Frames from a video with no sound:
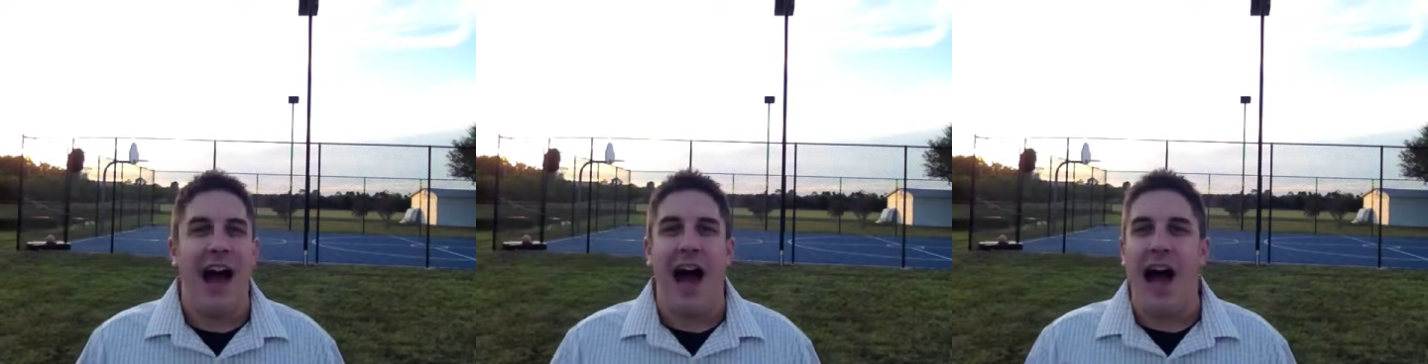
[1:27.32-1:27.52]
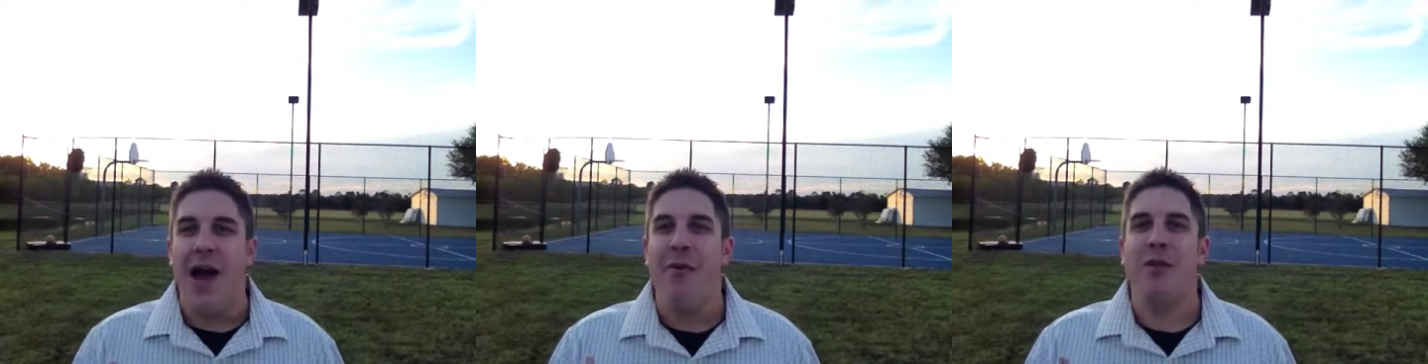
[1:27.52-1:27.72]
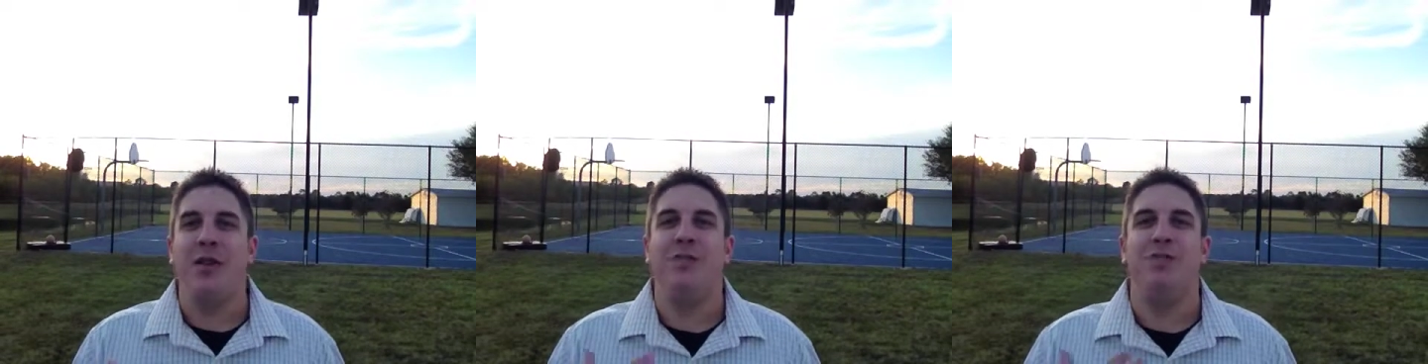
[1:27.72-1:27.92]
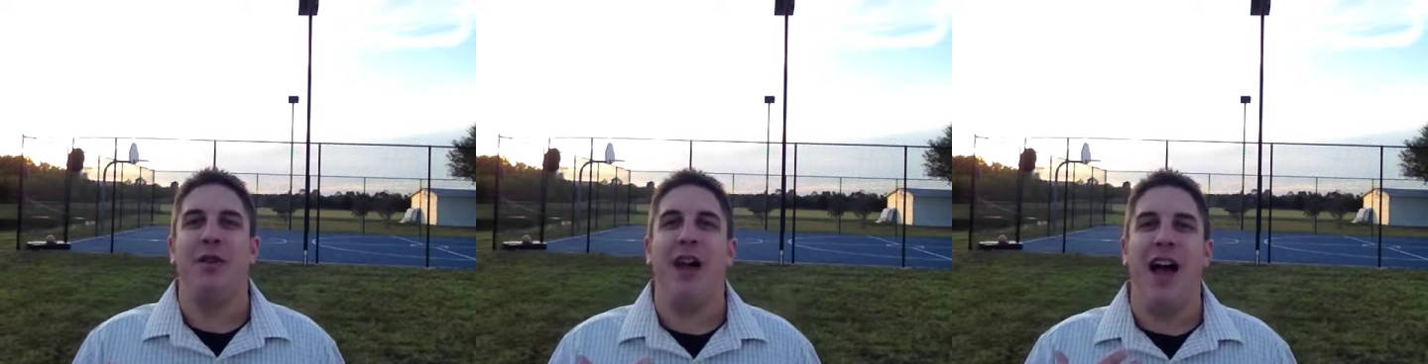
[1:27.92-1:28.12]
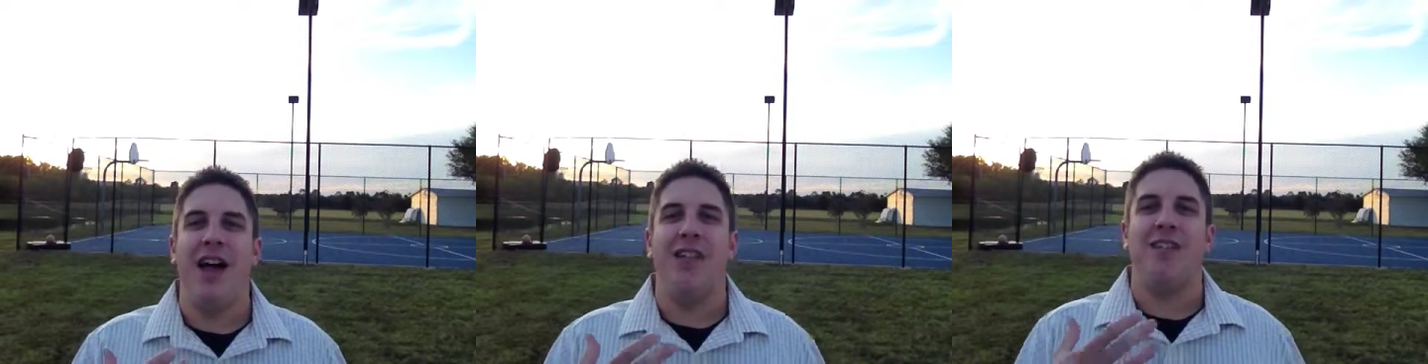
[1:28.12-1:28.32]
I was
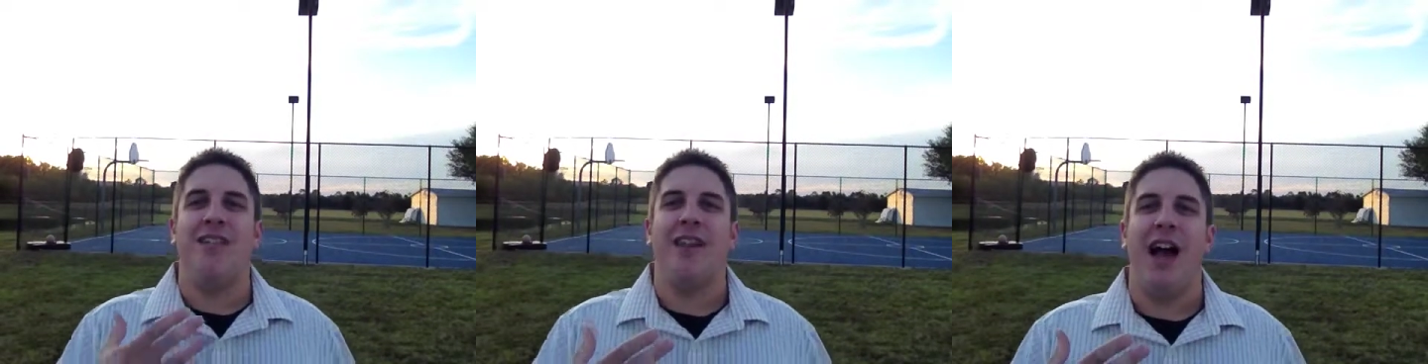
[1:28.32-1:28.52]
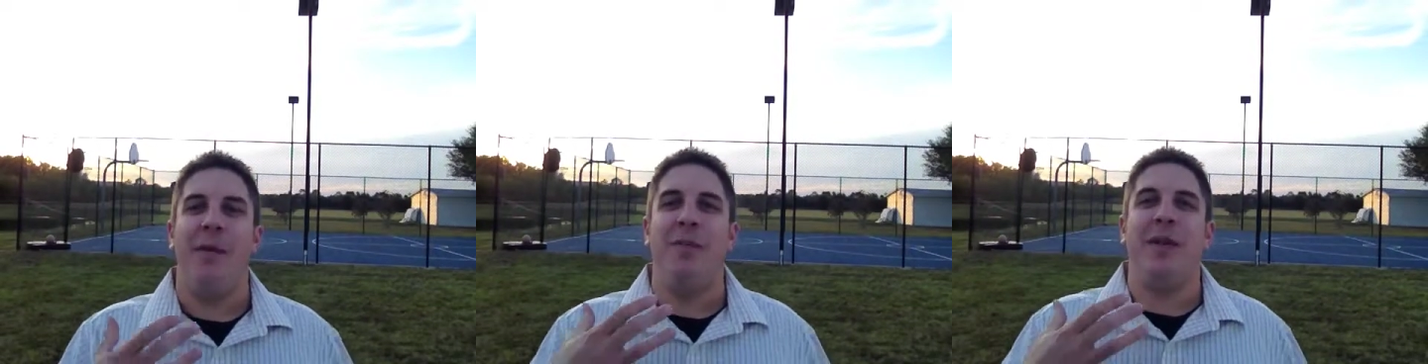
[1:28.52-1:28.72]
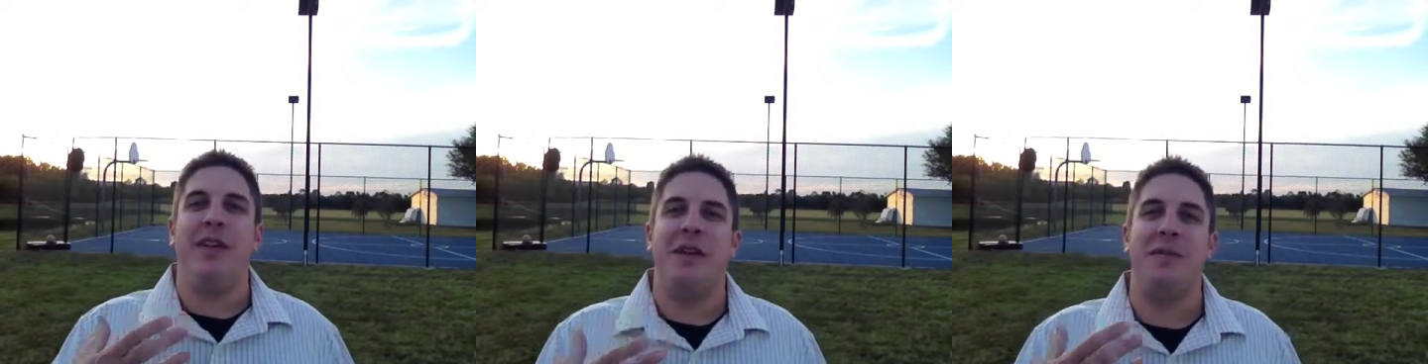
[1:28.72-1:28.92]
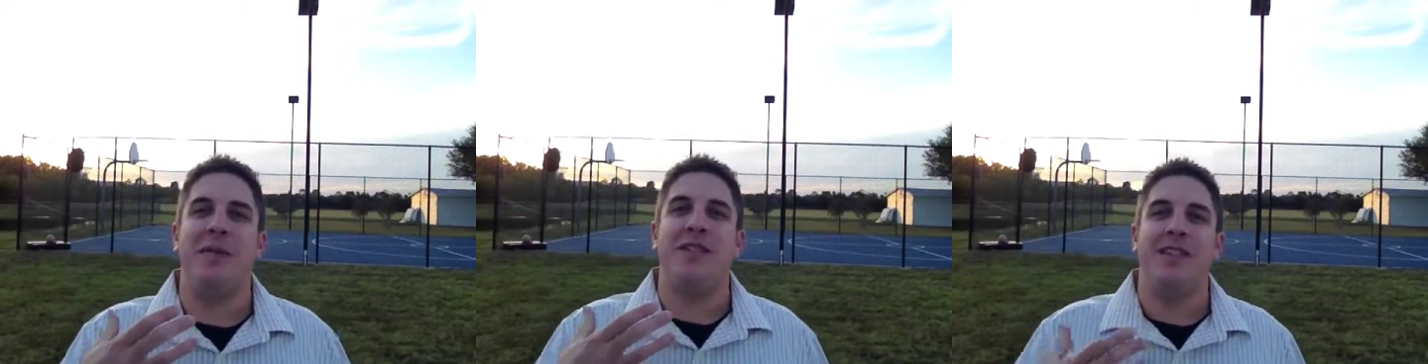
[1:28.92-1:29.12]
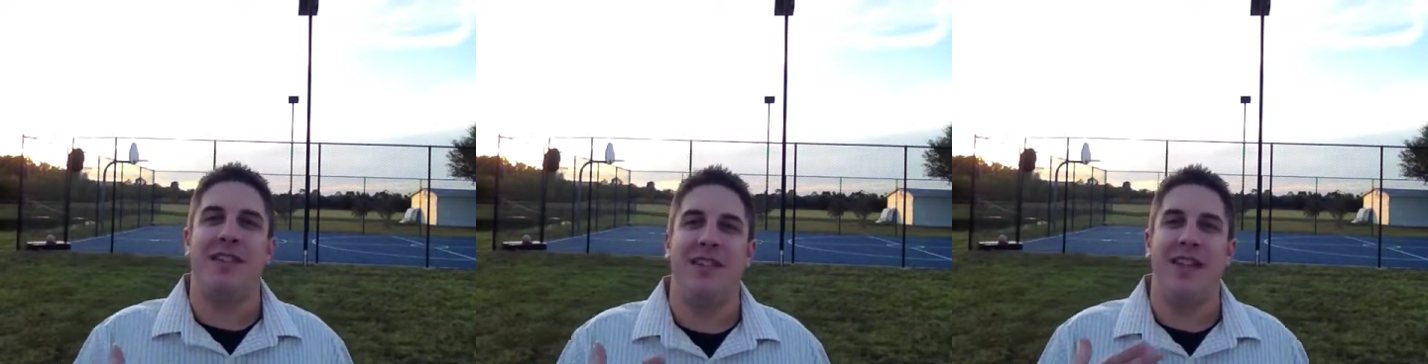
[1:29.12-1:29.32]
blessed to not become a
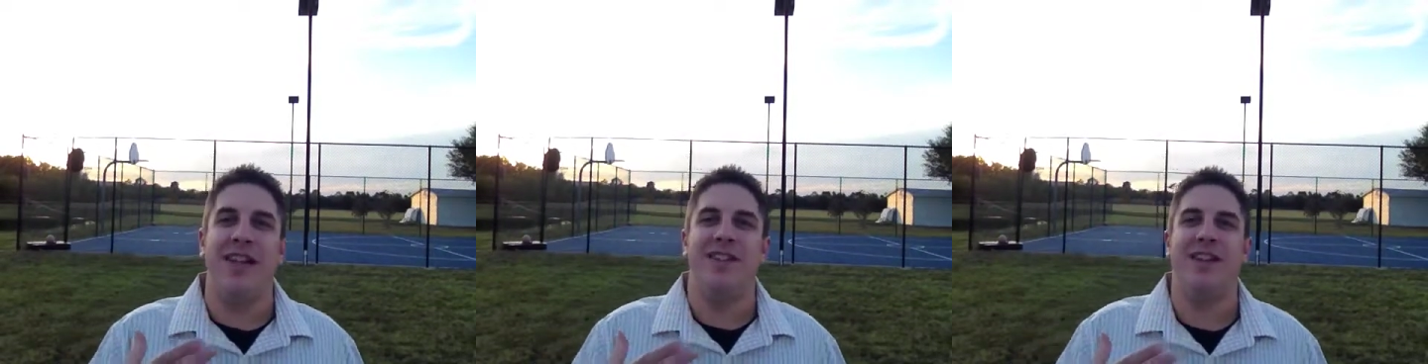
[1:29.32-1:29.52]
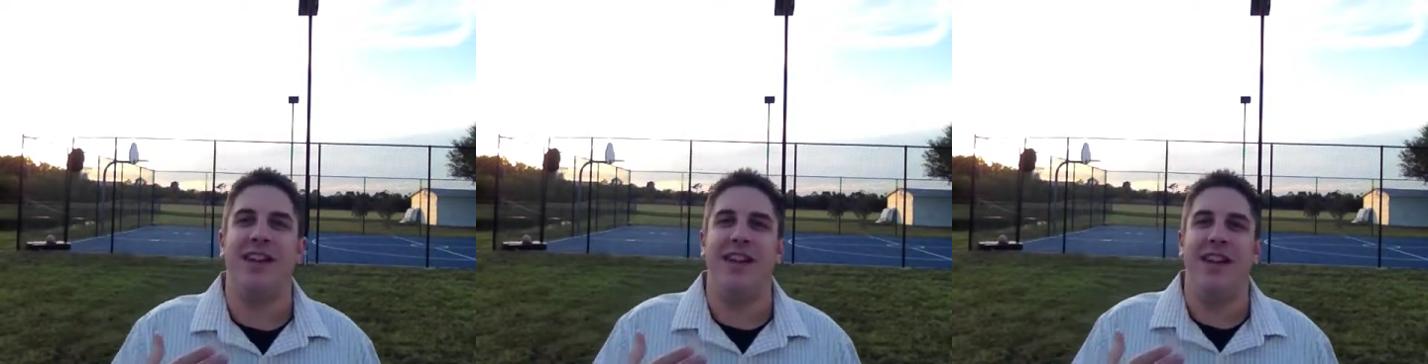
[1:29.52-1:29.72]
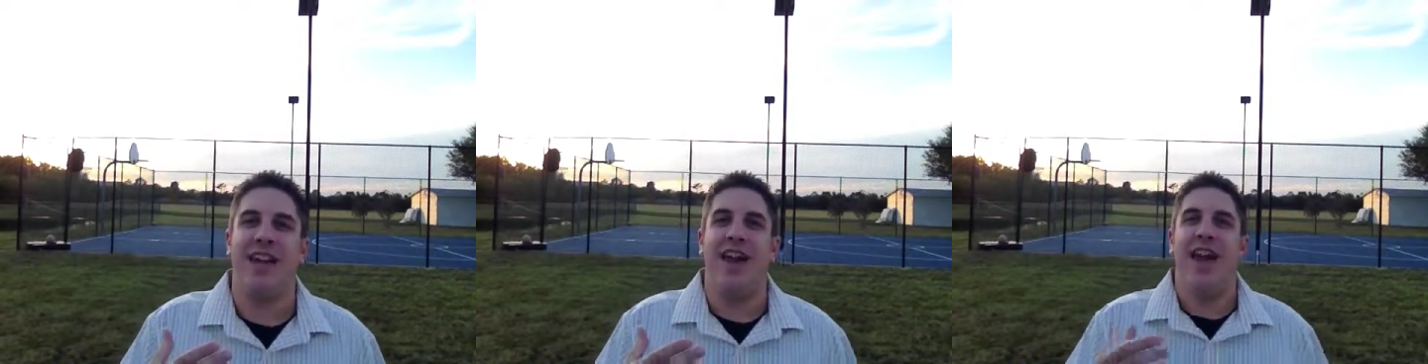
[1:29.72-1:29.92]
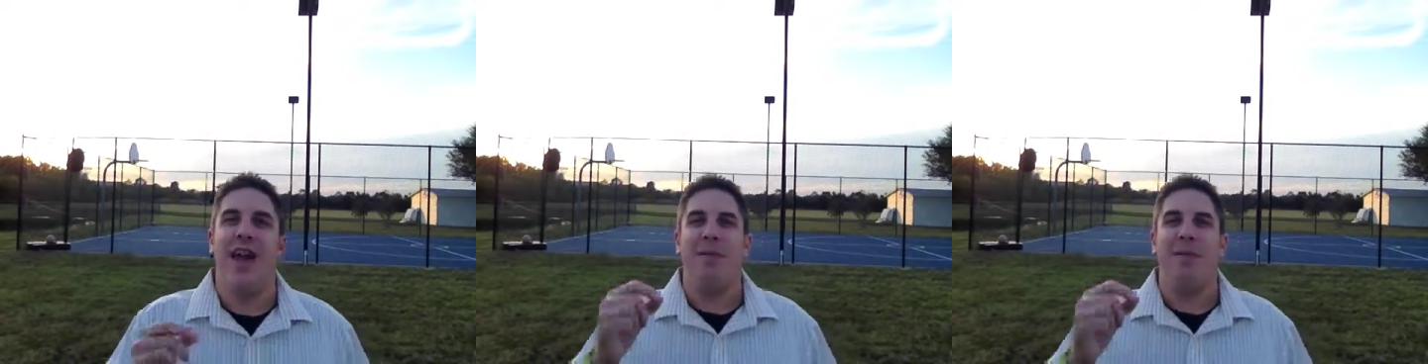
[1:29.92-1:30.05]
statistic,